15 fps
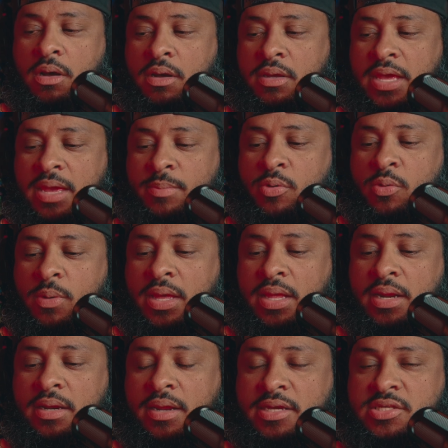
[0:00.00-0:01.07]
cable
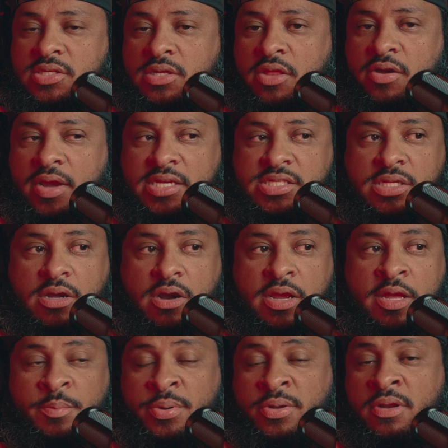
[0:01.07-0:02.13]
and another XLR
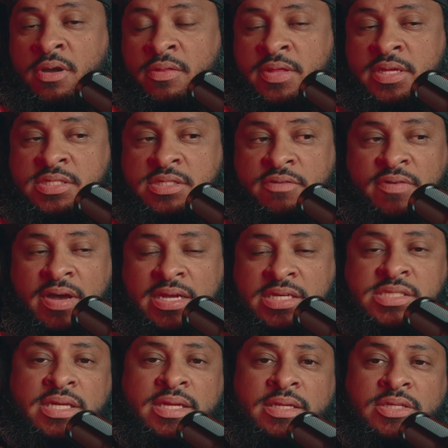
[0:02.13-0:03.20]
input on this
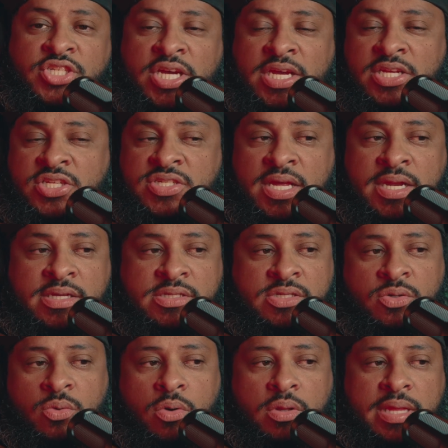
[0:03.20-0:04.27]
device and change settings
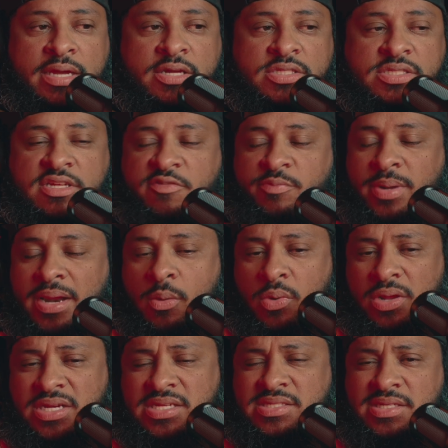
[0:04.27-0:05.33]
and do all that good stuff. But I
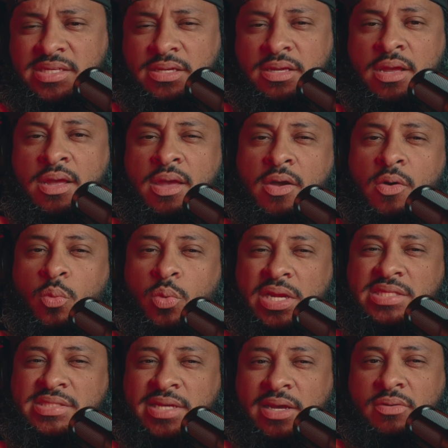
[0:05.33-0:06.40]
wanted to see what
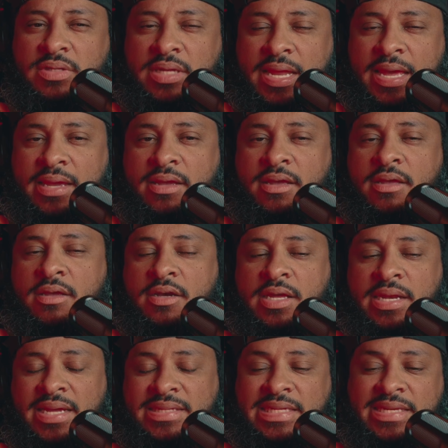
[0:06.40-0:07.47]
it sounded like
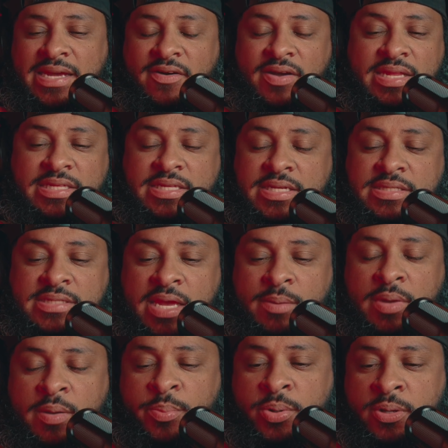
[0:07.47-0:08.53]
connected directly to the same
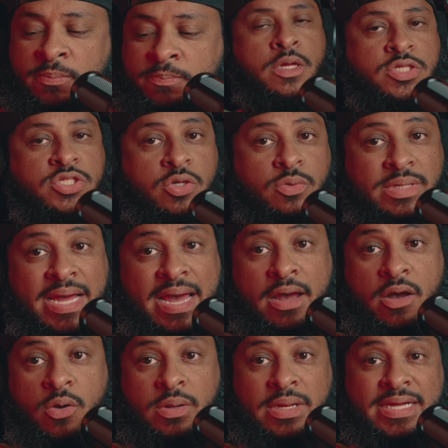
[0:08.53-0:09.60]
input. So
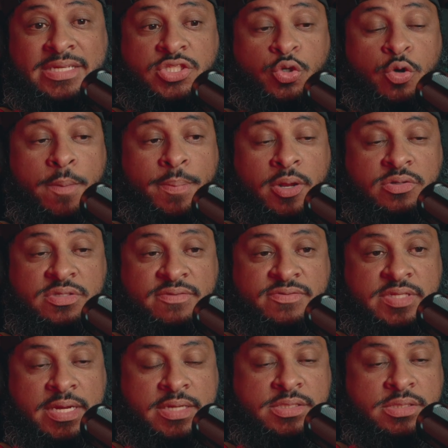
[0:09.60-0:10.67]
now let's do a plosives
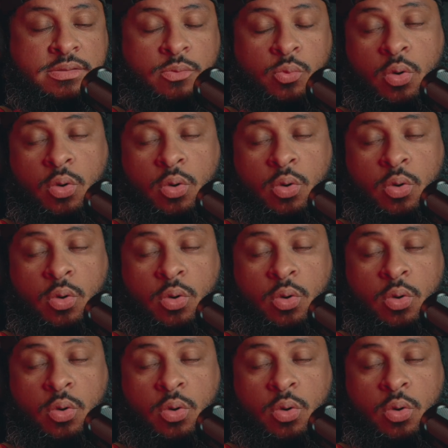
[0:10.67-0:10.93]
test.